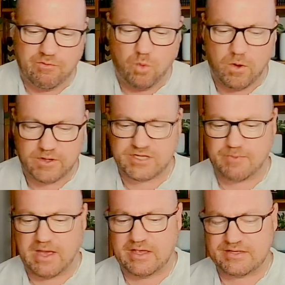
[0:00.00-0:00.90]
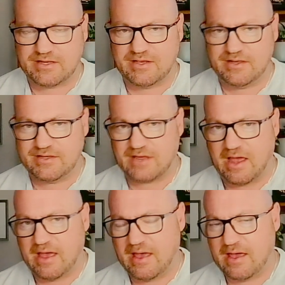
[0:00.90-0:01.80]
workspaces
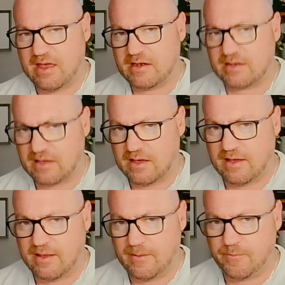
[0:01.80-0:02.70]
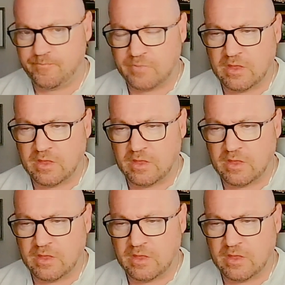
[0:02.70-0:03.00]
and